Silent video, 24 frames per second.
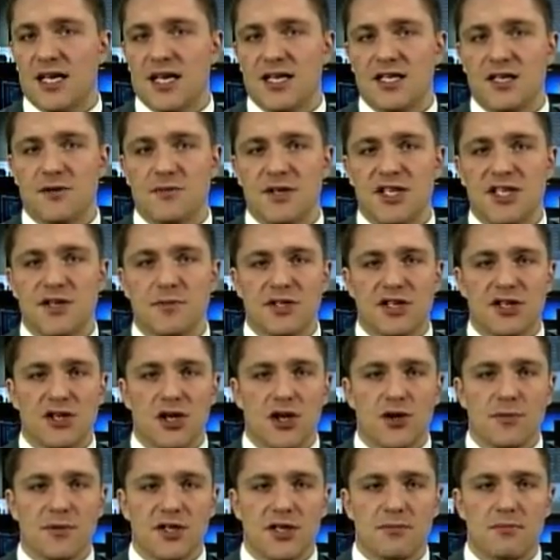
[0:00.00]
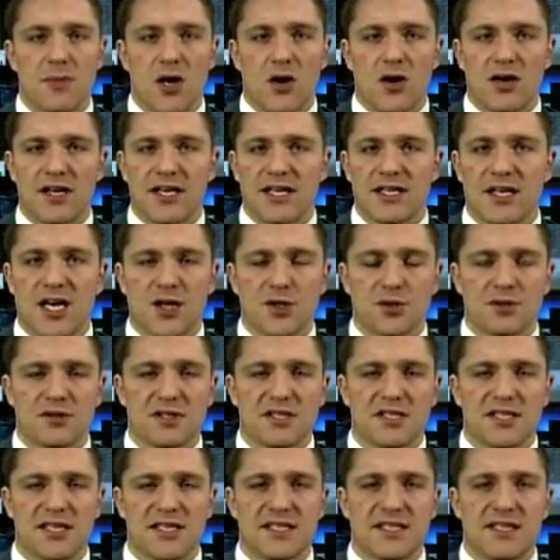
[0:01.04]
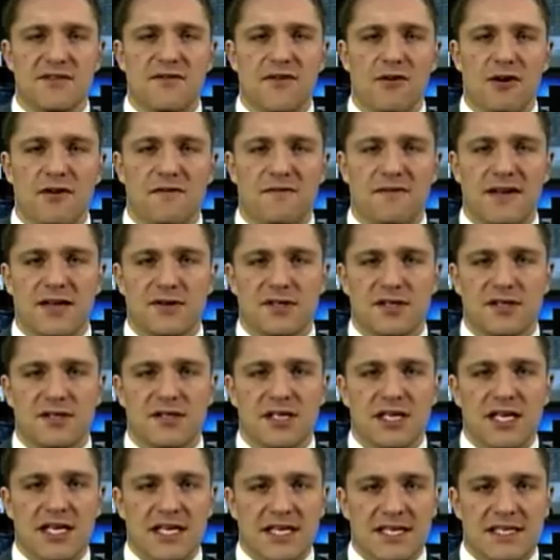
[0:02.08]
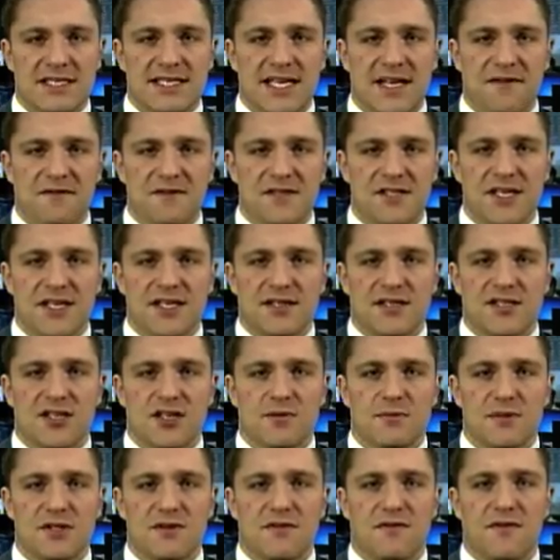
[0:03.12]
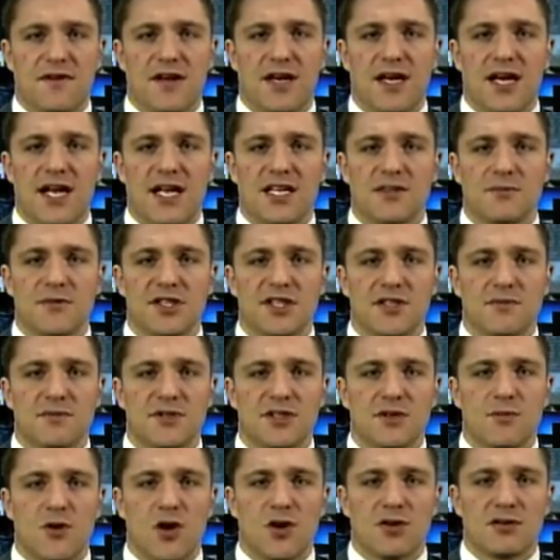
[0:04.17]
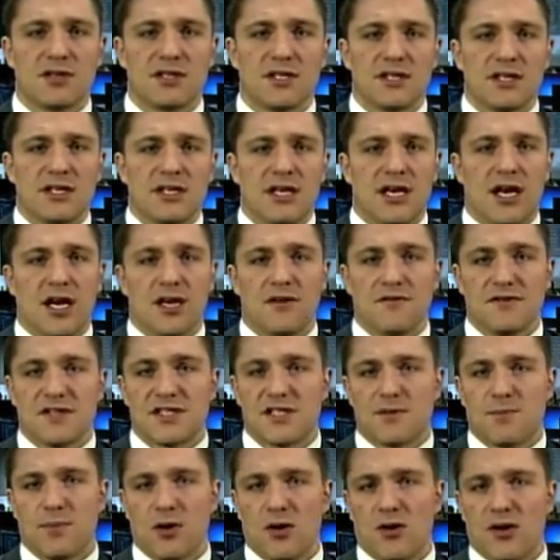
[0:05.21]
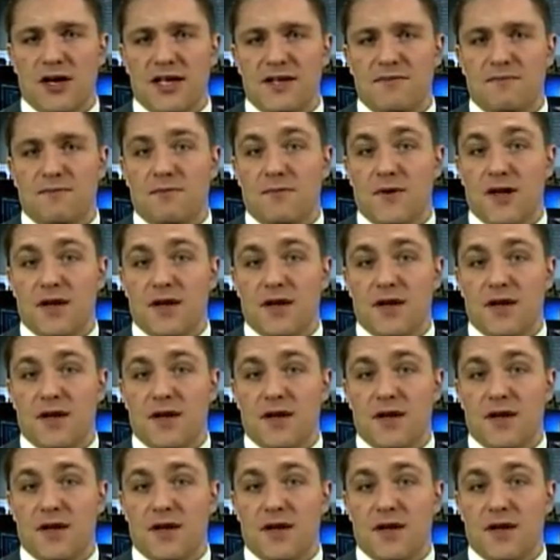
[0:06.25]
aluminium and aluminium market, 165,000 deficit in terms of aluminium demand over supply